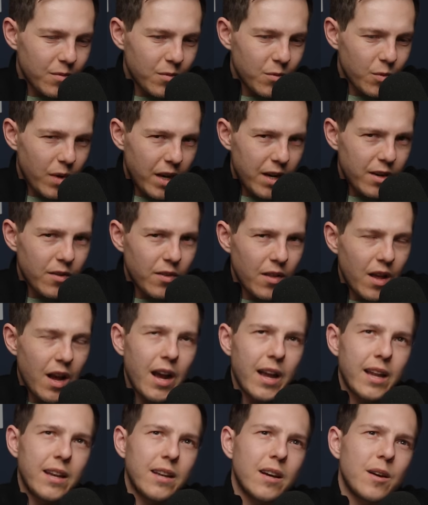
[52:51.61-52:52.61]
read
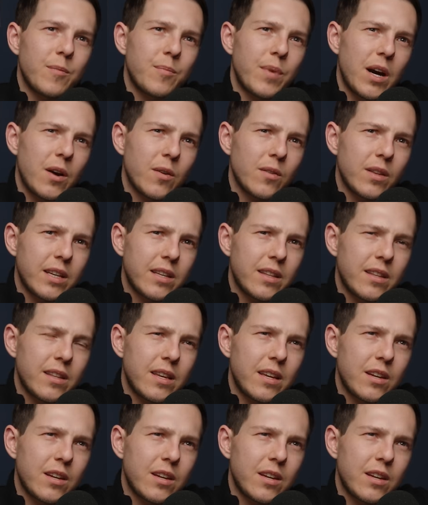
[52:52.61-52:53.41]
online about like